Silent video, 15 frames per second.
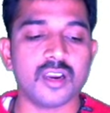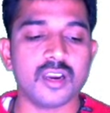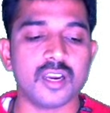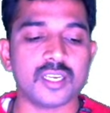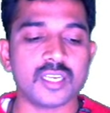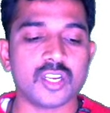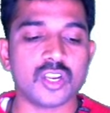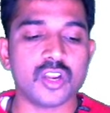uh,
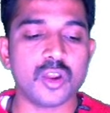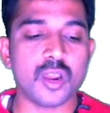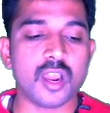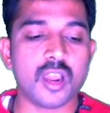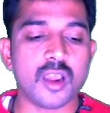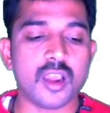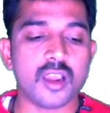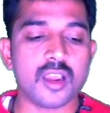
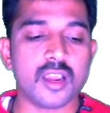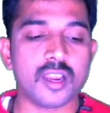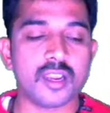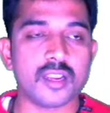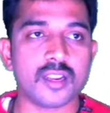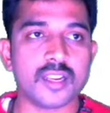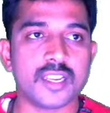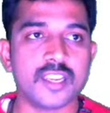
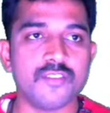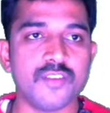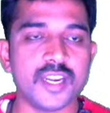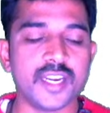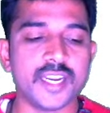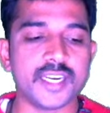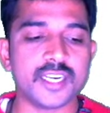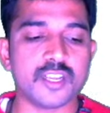given
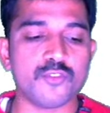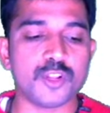data